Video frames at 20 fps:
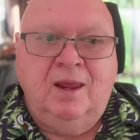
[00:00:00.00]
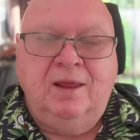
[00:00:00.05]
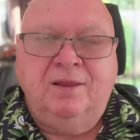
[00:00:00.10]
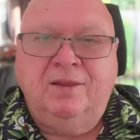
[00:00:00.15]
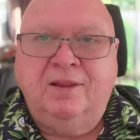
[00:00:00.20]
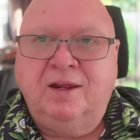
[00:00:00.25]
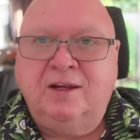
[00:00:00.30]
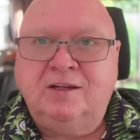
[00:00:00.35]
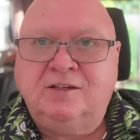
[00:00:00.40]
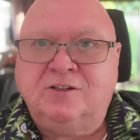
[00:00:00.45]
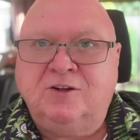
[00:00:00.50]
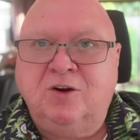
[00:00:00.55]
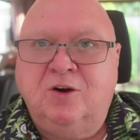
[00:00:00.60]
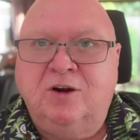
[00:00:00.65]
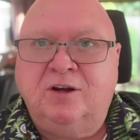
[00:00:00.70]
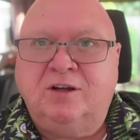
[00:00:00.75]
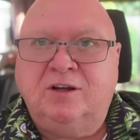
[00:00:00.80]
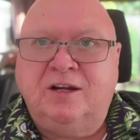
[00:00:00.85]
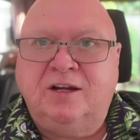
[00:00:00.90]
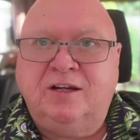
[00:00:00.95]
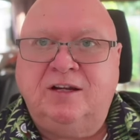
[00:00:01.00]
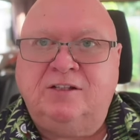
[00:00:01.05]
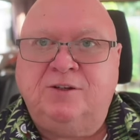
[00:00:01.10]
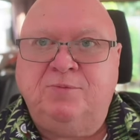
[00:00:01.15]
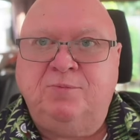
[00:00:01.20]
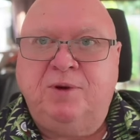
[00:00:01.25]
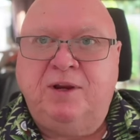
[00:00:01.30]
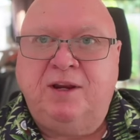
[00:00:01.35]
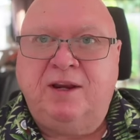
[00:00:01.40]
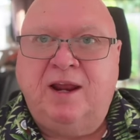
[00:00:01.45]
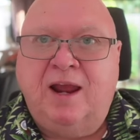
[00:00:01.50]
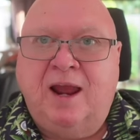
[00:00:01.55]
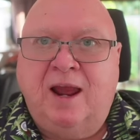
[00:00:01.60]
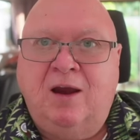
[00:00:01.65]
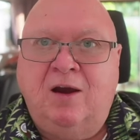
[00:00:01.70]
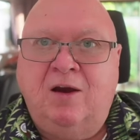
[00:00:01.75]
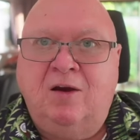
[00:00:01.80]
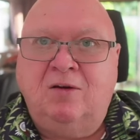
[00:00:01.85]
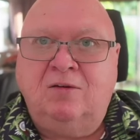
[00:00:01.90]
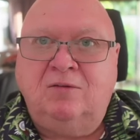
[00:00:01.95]
They started teaching me
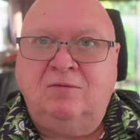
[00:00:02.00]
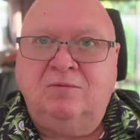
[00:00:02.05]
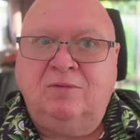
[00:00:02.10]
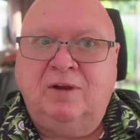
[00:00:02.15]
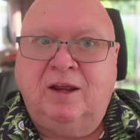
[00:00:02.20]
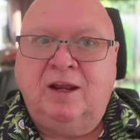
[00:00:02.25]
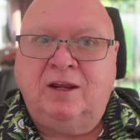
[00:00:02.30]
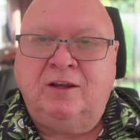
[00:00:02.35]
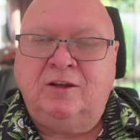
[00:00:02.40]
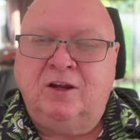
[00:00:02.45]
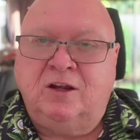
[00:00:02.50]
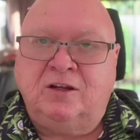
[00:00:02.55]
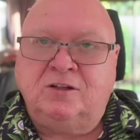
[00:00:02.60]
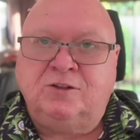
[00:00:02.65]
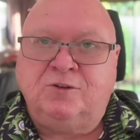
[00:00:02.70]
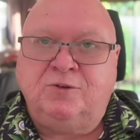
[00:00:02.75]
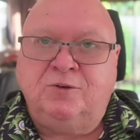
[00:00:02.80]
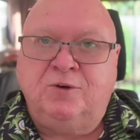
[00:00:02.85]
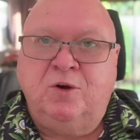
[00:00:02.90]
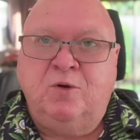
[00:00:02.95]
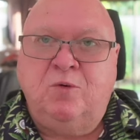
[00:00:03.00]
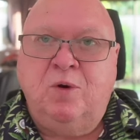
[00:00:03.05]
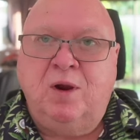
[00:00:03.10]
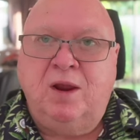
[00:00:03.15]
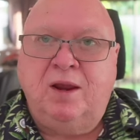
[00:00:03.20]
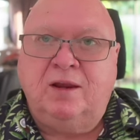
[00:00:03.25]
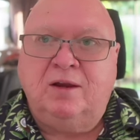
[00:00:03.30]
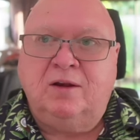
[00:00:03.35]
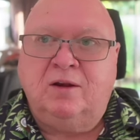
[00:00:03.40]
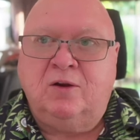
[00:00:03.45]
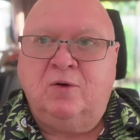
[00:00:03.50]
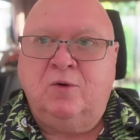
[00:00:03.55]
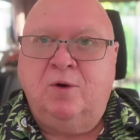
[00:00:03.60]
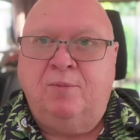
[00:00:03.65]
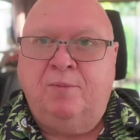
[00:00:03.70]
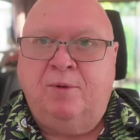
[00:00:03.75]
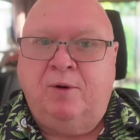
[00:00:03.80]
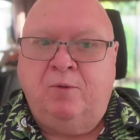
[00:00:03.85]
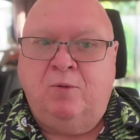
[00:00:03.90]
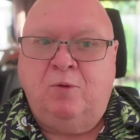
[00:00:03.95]
how industrial weighing
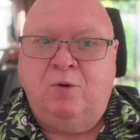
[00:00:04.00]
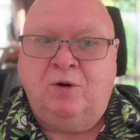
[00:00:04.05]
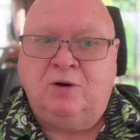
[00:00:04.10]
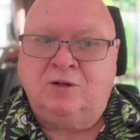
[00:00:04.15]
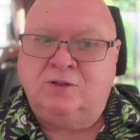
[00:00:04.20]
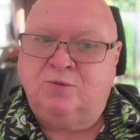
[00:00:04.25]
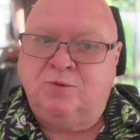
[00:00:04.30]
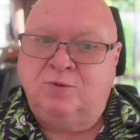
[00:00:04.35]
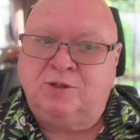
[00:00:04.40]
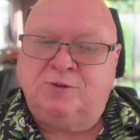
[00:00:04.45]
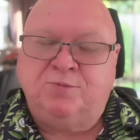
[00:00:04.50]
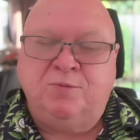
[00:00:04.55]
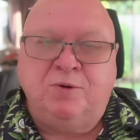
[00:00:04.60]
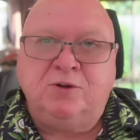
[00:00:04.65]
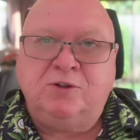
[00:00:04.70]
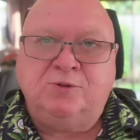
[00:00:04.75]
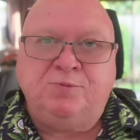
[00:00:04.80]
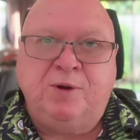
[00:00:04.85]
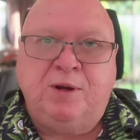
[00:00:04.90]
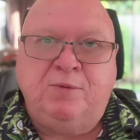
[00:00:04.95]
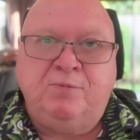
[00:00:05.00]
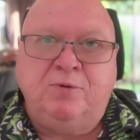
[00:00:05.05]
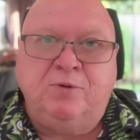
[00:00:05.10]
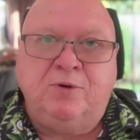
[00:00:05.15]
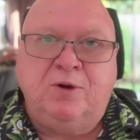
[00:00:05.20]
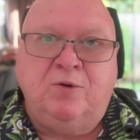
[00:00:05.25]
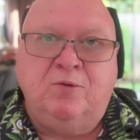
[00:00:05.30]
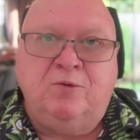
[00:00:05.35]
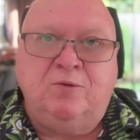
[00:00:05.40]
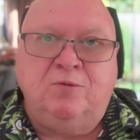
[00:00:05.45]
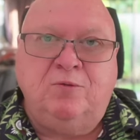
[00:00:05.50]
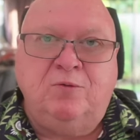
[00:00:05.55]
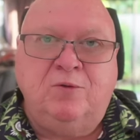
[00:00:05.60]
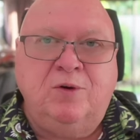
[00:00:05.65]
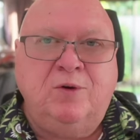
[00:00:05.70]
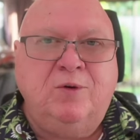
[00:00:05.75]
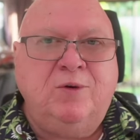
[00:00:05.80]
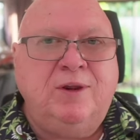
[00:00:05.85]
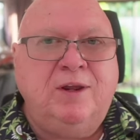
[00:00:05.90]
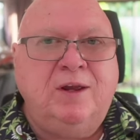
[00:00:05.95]
equipment works, which most people don't
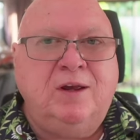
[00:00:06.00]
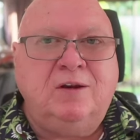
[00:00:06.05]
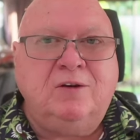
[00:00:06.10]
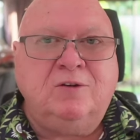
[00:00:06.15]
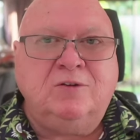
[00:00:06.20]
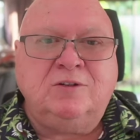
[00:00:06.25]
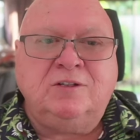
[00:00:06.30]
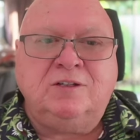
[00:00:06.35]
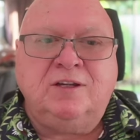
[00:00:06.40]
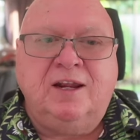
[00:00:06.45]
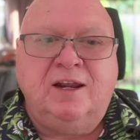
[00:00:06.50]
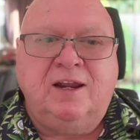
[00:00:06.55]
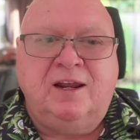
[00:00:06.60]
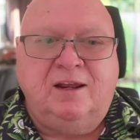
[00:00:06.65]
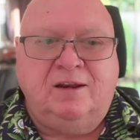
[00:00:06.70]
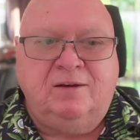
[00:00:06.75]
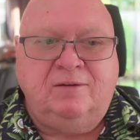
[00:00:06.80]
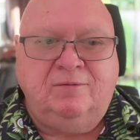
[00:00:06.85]
really understand.